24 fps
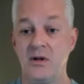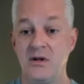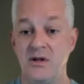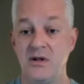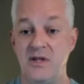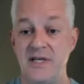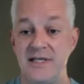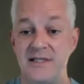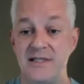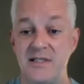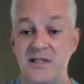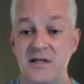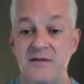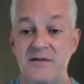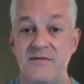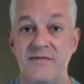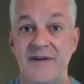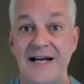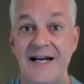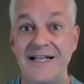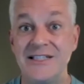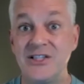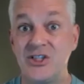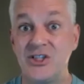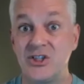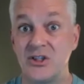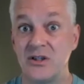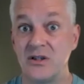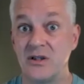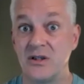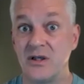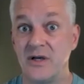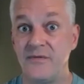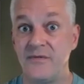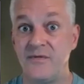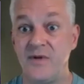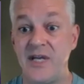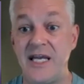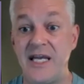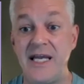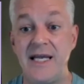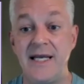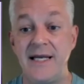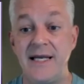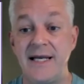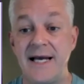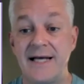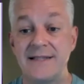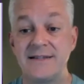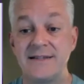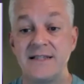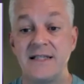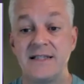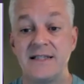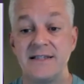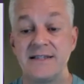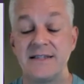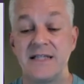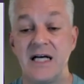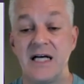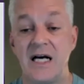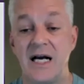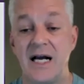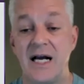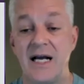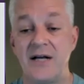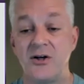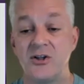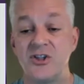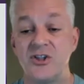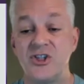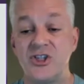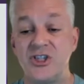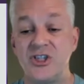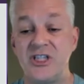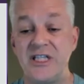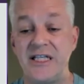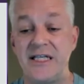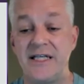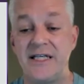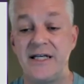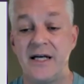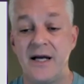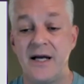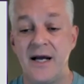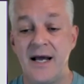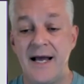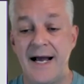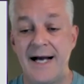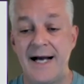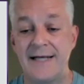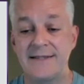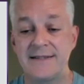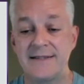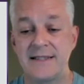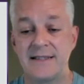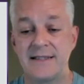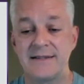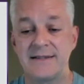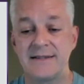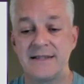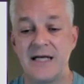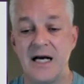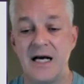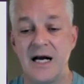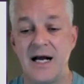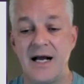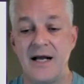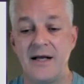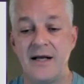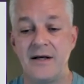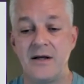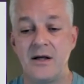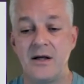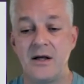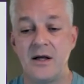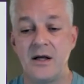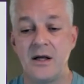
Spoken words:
this investor, if he has to decide, or she has to decide,